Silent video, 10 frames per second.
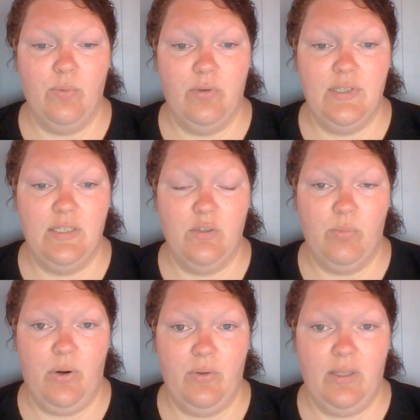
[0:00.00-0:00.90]
routines are
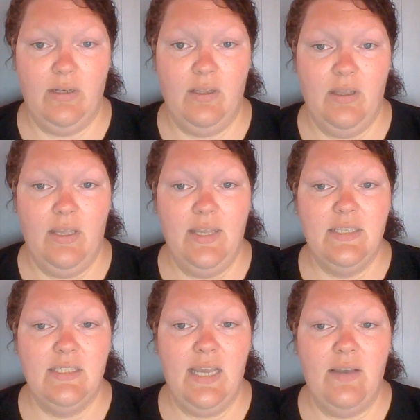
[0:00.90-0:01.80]
broken.
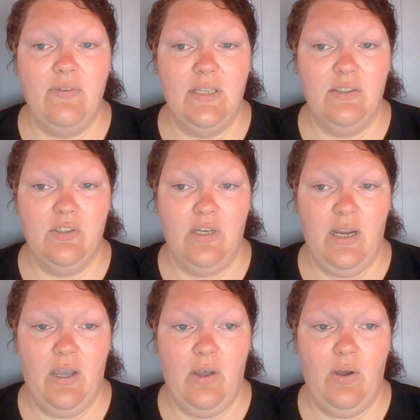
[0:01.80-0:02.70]
Staff needs to
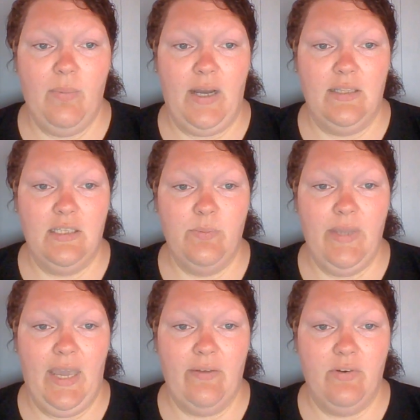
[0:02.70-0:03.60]
know about these
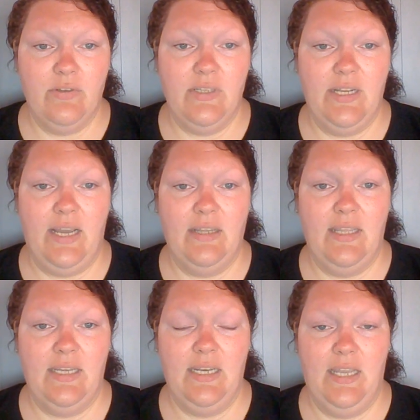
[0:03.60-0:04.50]
behaviors and how
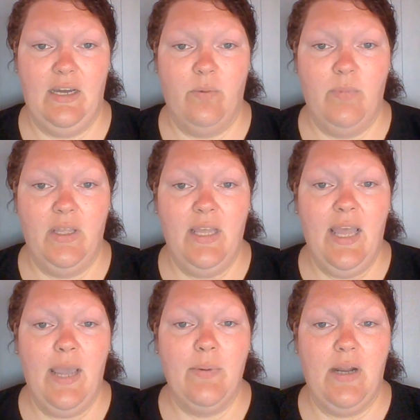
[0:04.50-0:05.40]
they can help.
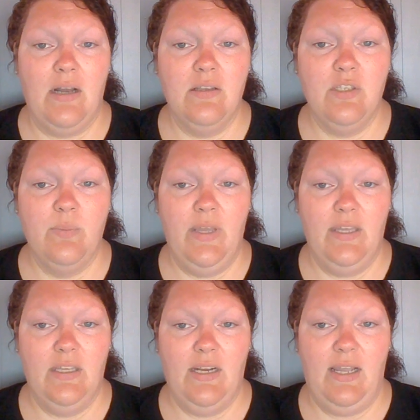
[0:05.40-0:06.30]
It would also be
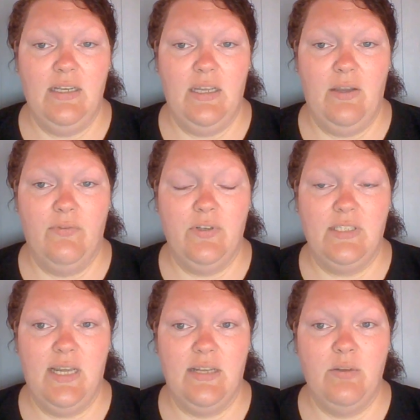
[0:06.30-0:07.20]
a good idea for
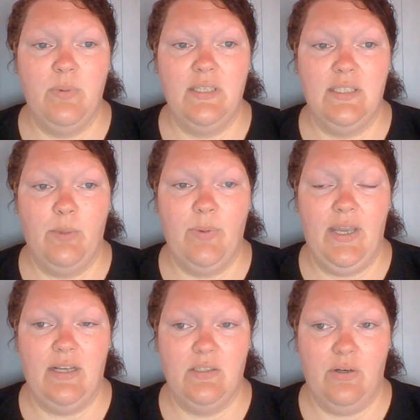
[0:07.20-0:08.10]
staff to be
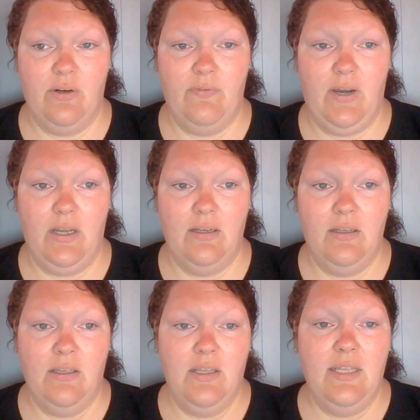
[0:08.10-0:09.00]
CPI certified.
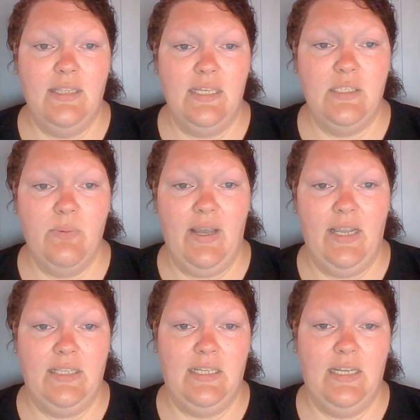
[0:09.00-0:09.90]
This
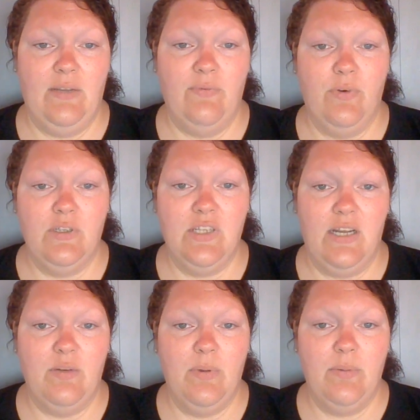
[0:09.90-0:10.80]
way, in the need for a
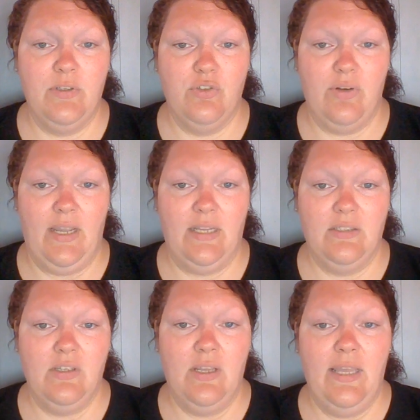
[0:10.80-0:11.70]
child to be
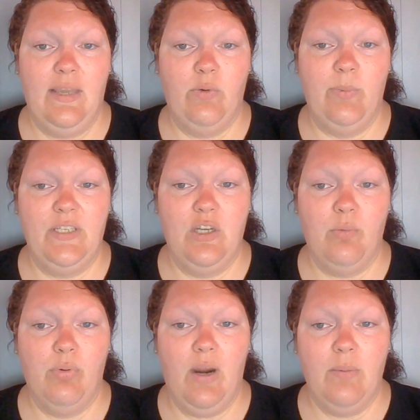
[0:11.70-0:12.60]
restrained, it will be
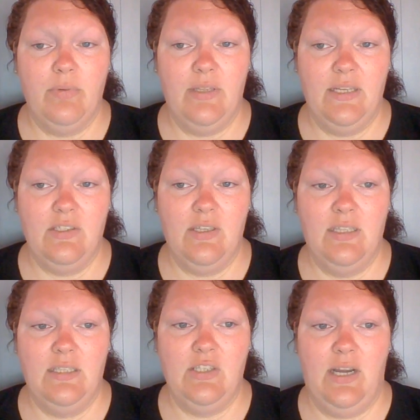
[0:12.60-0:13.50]
done properly so
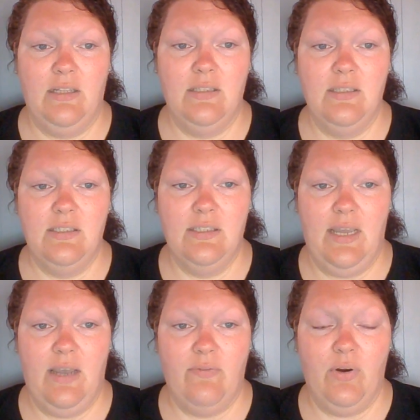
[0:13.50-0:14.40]
that child and
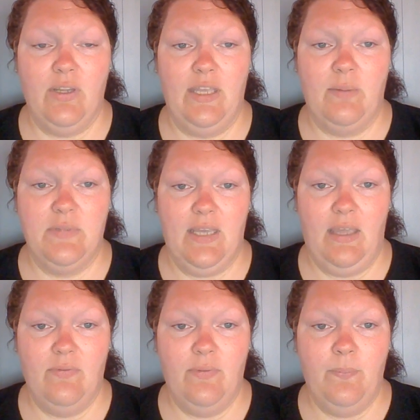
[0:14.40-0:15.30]
staff are kept safe.